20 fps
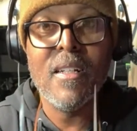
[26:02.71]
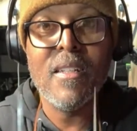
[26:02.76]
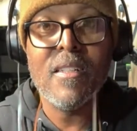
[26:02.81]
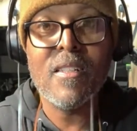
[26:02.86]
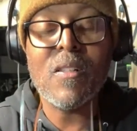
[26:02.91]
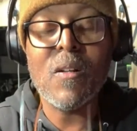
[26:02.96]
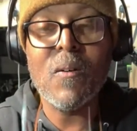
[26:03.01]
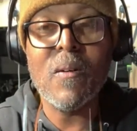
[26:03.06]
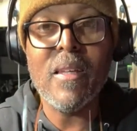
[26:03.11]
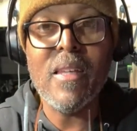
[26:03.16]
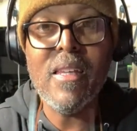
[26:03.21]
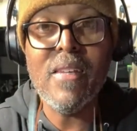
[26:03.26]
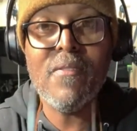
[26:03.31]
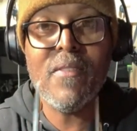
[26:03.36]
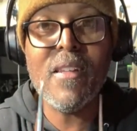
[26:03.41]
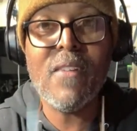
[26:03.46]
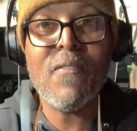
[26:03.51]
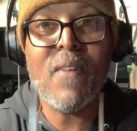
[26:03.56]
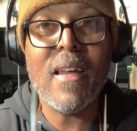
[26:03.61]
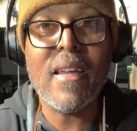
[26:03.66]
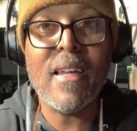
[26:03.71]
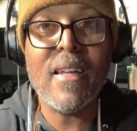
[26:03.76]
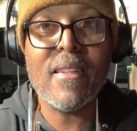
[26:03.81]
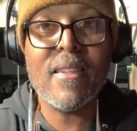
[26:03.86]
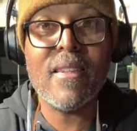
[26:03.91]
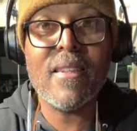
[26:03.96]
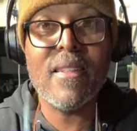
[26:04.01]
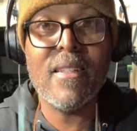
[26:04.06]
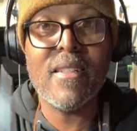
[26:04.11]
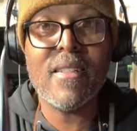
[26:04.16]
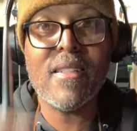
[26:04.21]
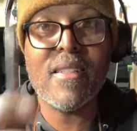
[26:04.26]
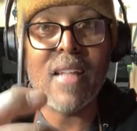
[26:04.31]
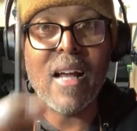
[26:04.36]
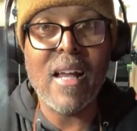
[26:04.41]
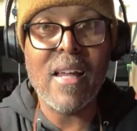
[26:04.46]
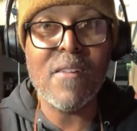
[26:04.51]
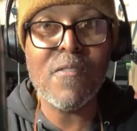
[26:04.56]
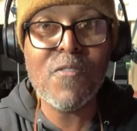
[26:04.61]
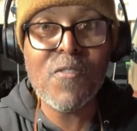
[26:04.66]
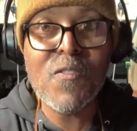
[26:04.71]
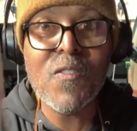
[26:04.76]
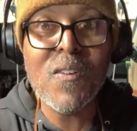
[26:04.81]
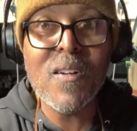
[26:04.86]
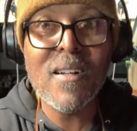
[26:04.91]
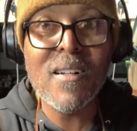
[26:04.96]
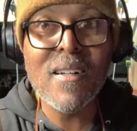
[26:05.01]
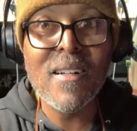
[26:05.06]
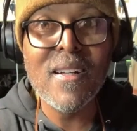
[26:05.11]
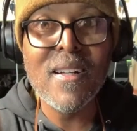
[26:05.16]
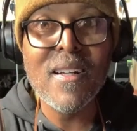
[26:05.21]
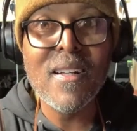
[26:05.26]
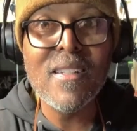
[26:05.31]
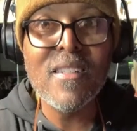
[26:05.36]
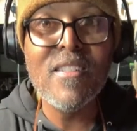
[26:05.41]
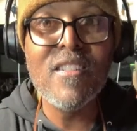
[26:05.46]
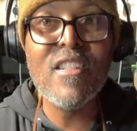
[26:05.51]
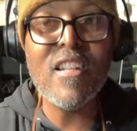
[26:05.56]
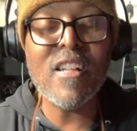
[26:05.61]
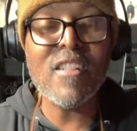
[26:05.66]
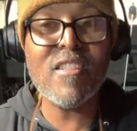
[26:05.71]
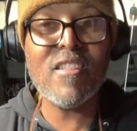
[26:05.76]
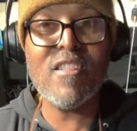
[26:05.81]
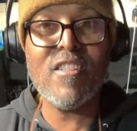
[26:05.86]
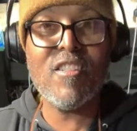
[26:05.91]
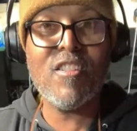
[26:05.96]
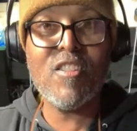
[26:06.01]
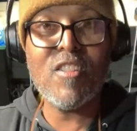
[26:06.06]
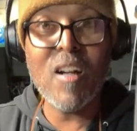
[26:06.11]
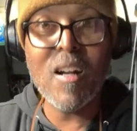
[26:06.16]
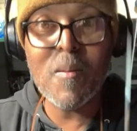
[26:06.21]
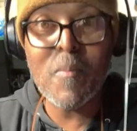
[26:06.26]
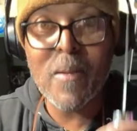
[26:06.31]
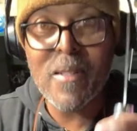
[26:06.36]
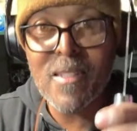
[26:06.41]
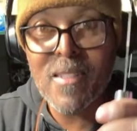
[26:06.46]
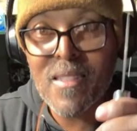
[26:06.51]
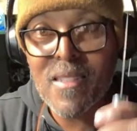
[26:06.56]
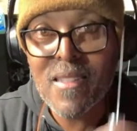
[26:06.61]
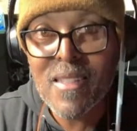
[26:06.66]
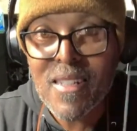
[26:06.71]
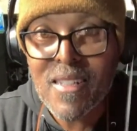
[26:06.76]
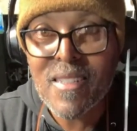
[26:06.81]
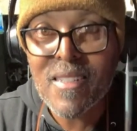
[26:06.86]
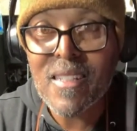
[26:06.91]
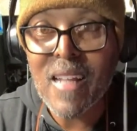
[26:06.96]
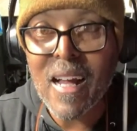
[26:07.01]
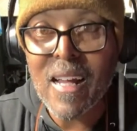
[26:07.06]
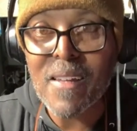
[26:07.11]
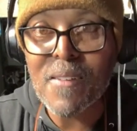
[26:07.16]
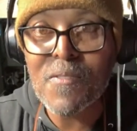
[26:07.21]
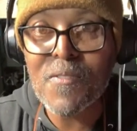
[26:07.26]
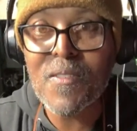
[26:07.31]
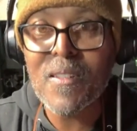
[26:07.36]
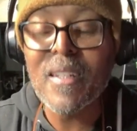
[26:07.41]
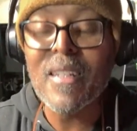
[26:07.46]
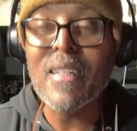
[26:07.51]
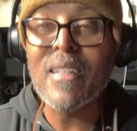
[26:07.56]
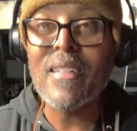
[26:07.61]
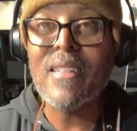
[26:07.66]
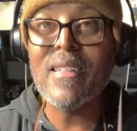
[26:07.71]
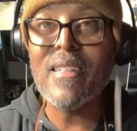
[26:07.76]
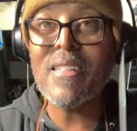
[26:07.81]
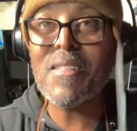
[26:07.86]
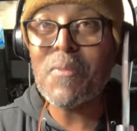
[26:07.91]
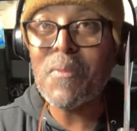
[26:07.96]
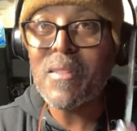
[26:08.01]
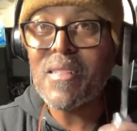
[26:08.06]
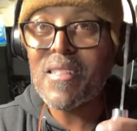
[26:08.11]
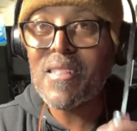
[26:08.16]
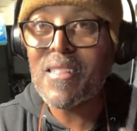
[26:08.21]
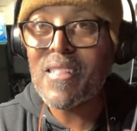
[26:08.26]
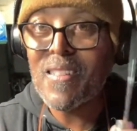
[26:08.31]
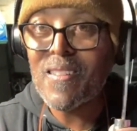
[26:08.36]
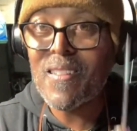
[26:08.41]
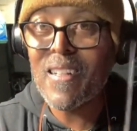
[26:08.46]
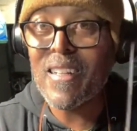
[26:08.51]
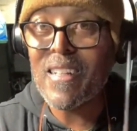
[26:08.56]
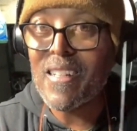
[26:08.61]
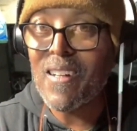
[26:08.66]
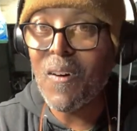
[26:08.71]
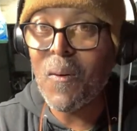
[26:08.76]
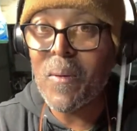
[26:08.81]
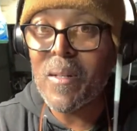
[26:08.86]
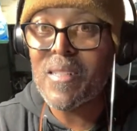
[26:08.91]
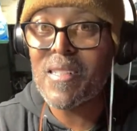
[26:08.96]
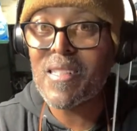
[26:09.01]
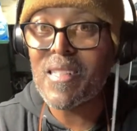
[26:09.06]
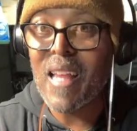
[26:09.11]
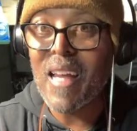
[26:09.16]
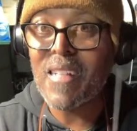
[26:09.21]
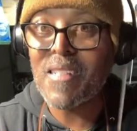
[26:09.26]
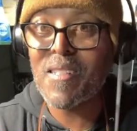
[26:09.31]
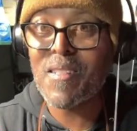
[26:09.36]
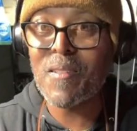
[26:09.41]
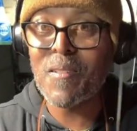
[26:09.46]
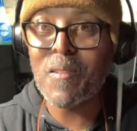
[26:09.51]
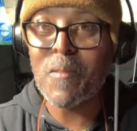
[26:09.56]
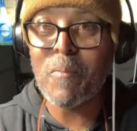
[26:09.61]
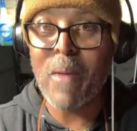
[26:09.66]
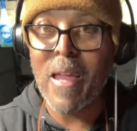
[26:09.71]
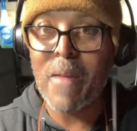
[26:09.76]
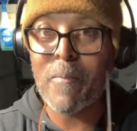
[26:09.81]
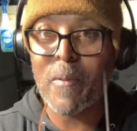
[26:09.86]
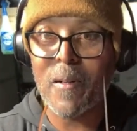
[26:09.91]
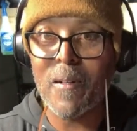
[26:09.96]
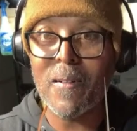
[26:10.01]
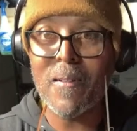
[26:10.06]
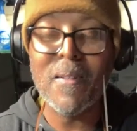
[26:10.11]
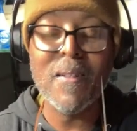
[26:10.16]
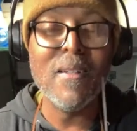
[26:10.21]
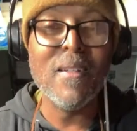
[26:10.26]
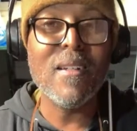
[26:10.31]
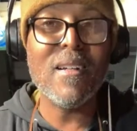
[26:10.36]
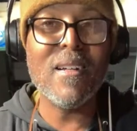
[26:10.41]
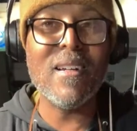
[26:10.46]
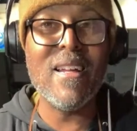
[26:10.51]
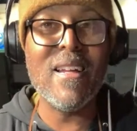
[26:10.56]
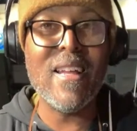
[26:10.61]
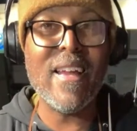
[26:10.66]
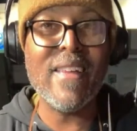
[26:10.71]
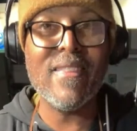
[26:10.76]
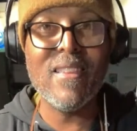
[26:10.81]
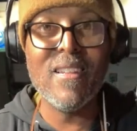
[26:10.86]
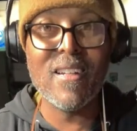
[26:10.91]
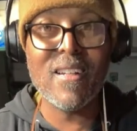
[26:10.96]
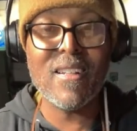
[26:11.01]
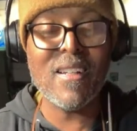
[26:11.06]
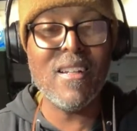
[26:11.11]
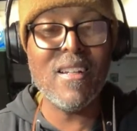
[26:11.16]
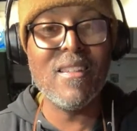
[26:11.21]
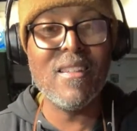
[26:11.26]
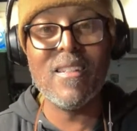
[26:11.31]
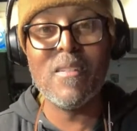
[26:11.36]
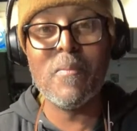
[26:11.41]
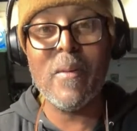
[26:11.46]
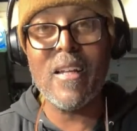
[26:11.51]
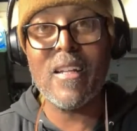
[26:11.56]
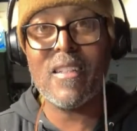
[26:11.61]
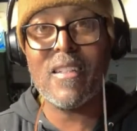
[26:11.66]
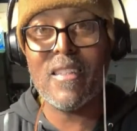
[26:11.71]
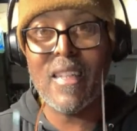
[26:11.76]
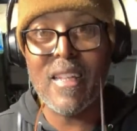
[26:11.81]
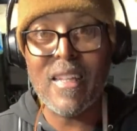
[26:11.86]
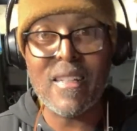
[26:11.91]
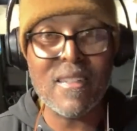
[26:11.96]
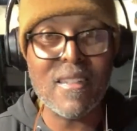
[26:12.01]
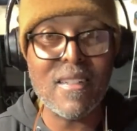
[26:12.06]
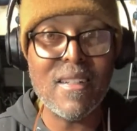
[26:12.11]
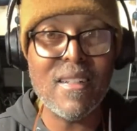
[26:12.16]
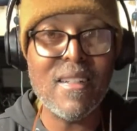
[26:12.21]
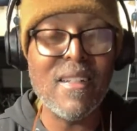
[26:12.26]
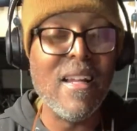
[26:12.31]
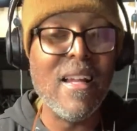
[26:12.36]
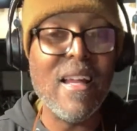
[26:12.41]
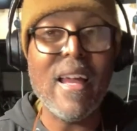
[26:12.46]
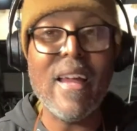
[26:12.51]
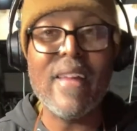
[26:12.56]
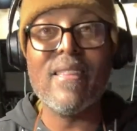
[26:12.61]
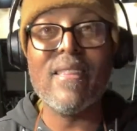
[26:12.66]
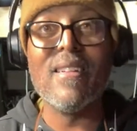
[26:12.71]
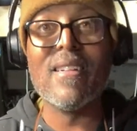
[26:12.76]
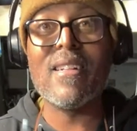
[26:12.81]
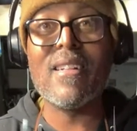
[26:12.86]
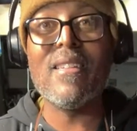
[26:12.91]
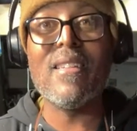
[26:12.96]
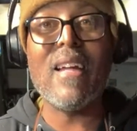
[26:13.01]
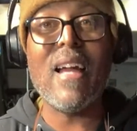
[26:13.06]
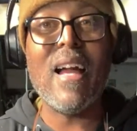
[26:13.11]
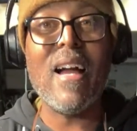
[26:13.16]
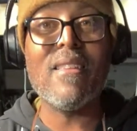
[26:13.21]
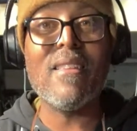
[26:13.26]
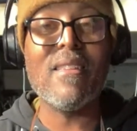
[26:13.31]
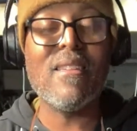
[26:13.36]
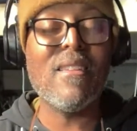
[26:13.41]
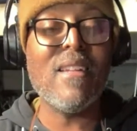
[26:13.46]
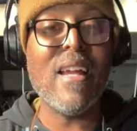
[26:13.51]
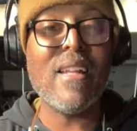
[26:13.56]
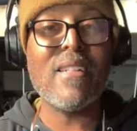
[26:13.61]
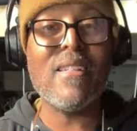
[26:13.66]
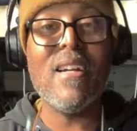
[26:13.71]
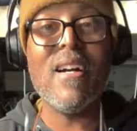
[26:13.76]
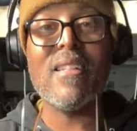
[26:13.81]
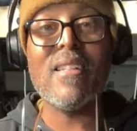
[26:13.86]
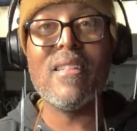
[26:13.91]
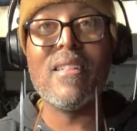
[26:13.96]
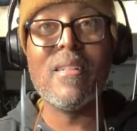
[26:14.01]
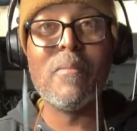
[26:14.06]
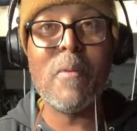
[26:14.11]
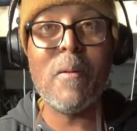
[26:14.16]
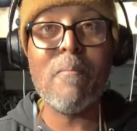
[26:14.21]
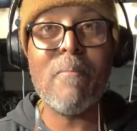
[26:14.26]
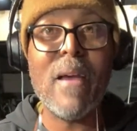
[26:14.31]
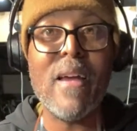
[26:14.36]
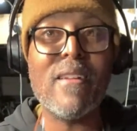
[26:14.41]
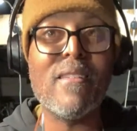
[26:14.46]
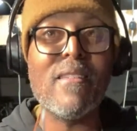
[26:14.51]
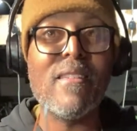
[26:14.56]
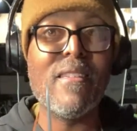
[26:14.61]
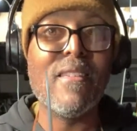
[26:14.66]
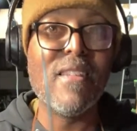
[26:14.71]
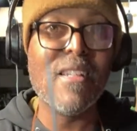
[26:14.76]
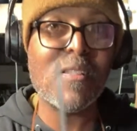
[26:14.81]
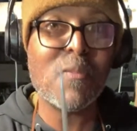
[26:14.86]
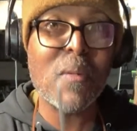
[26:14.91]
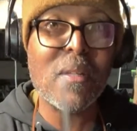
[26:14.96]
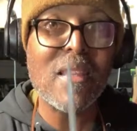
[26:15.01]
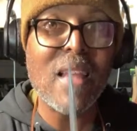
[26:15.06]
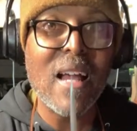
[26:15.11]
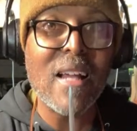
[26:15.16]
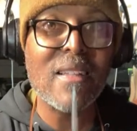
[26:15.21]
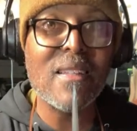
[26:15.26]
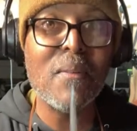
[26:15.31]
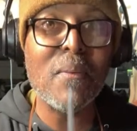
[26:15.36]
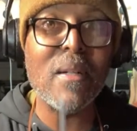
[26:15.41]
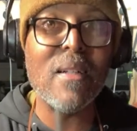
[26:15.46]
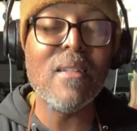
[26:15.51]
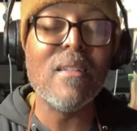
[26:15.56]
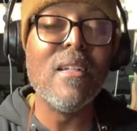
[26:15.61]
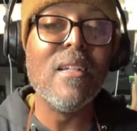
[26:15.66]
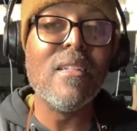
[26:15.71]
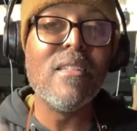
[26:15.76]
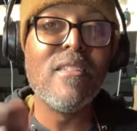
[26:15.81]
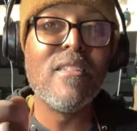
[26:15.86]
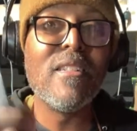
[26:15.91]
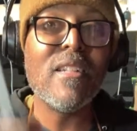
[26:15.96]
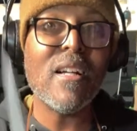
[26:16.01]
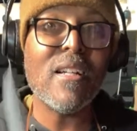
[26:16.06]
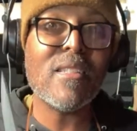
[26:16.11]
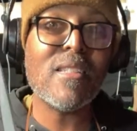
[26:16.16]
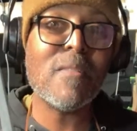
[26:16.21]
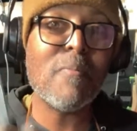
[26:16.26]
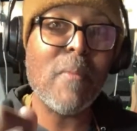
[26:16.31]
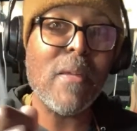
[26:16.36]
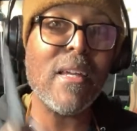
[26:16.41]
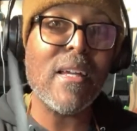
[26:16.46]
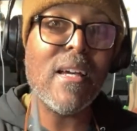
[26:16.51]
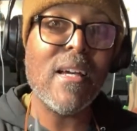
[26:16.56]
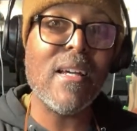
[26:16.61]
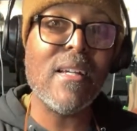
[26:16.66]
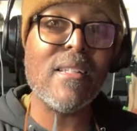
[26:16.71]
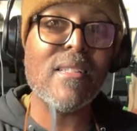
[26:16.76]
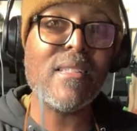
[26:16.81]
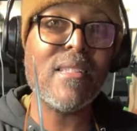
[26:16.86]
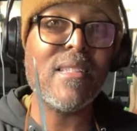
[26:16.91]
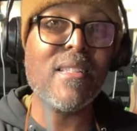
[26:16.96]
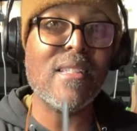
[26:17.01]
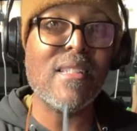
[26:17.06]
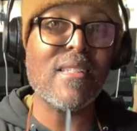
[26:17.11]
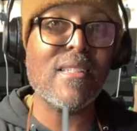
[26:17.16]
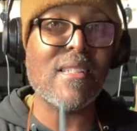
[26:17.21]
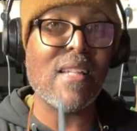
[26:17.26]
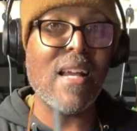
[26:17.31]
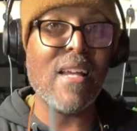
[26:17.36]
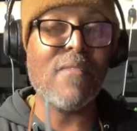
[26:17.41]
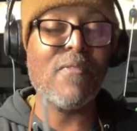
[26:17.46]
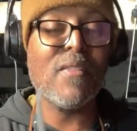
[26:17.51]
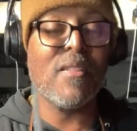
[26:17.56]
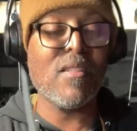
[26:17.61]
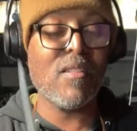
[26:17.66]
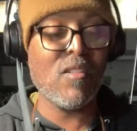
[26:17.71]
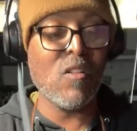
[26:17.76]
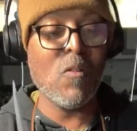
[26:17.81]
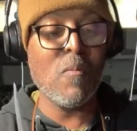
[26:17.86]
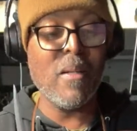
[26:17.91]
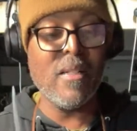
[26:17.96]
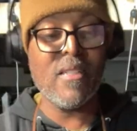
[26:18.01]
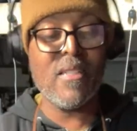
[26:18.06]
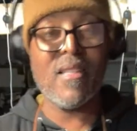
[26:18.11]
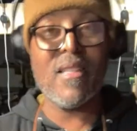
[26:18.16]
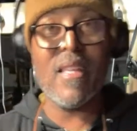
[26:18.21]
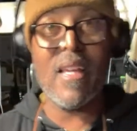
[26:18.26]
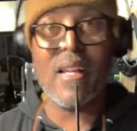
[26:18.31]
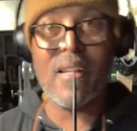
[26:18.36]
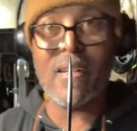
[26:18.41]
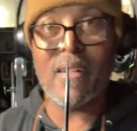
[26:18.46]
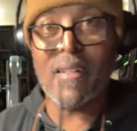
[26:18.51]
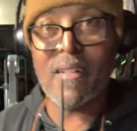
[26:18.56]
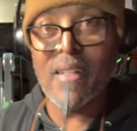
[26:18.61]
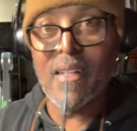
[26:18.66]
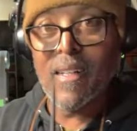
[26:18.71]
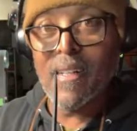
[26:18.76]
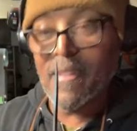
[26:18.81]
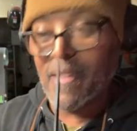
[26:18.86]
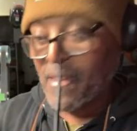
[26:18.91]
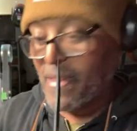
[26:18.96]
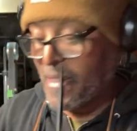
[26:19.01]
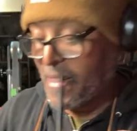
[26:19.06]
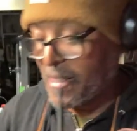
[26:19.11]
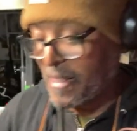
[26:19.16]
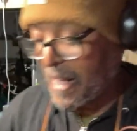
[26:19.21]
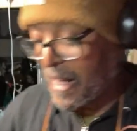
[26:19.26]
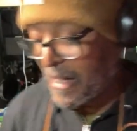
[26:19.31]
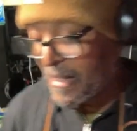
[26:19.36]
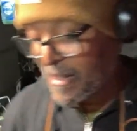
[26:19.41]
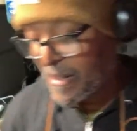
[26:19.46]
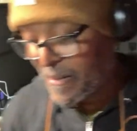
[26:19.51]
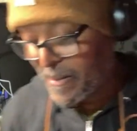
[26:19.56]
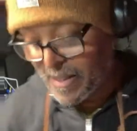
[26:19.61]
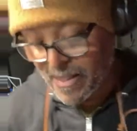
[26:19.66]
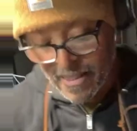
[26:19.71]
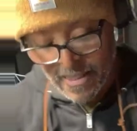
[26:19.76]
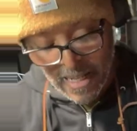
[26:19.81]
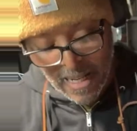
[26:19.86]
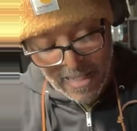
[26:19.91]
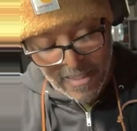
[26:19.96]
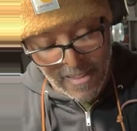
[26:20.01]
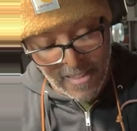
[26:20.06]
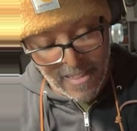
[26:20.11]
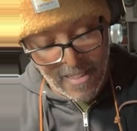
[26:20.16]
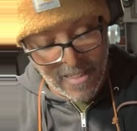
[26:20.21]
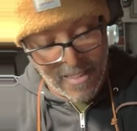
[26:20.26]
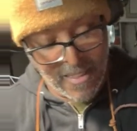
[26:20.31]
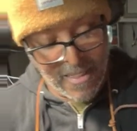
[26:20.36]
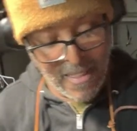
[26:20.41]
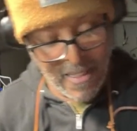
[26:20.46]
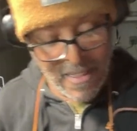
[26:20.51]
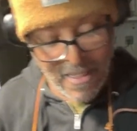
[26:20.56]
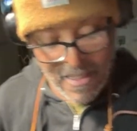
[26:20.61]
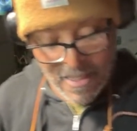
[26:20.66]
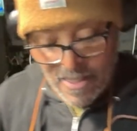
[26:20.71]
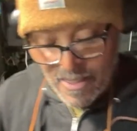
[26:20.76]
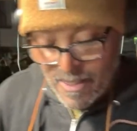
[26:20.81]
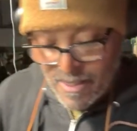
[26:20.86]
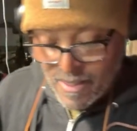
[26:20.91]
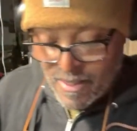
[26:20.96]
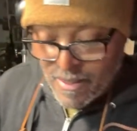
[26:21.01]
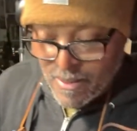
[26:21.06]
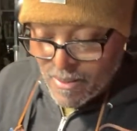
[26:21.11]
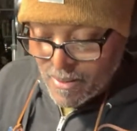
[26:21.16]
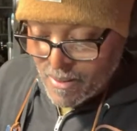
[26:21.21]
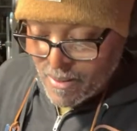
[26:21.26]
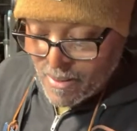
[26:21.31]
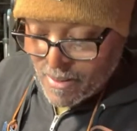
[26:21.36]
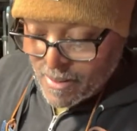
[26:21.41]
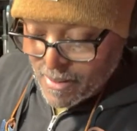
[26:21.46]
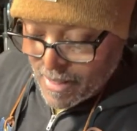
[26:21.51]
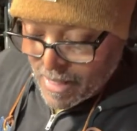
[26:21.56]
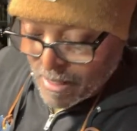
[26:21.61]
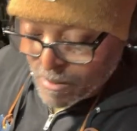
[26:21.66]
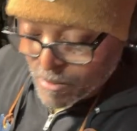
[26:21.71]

So even if I get this knife just as sharp as this knife, this one's still gonna always slice through the paper and look a little bit cleaner and and cut a little bit better than this one likely will, just because this knife is so much thicker than this guy. So it's not just how